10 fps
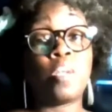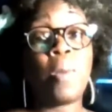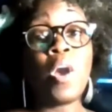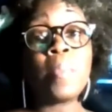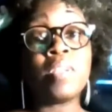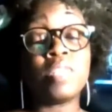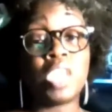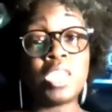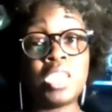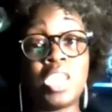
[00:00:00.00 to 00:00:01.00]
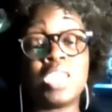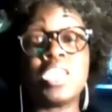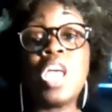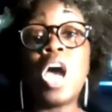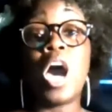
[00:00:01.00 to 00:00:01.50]
Department of Justice,
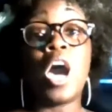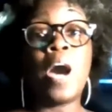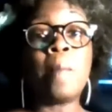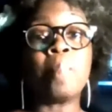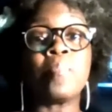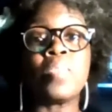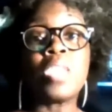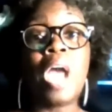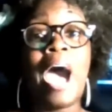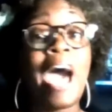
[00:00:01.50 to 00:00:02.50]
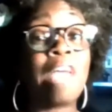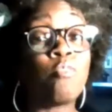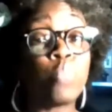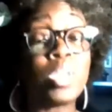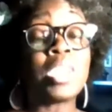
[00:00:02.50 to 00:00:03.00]
um,
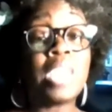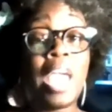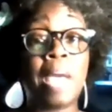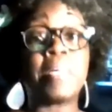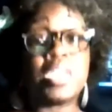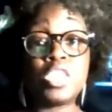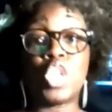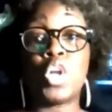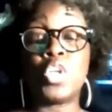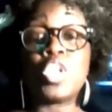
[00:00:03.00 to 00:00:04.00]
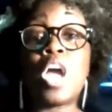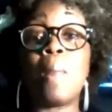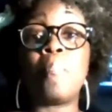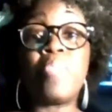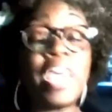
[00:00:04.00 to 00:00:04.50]
I really am concerned uh,
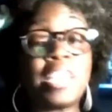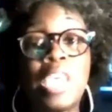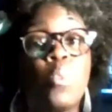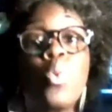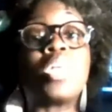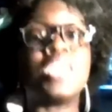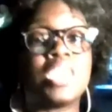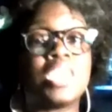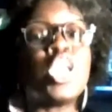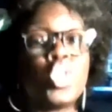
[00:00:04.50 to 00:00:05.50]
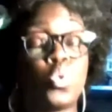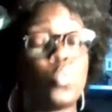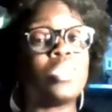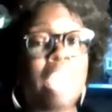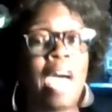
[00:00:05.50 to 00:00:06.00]
that they will continue
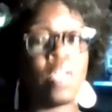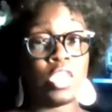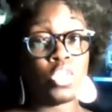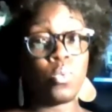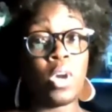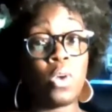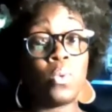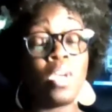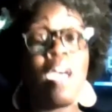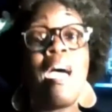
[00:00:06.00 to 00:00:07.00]
down this road.